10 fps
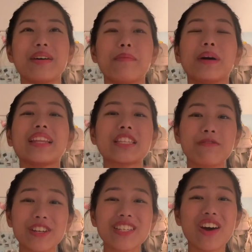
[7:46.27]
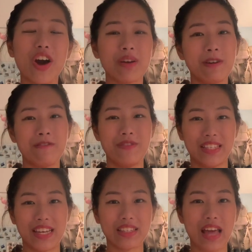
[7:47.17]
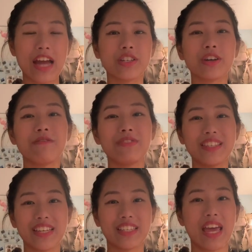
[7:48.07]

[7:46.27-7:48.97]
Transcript: But let's first talk about physics. I took physics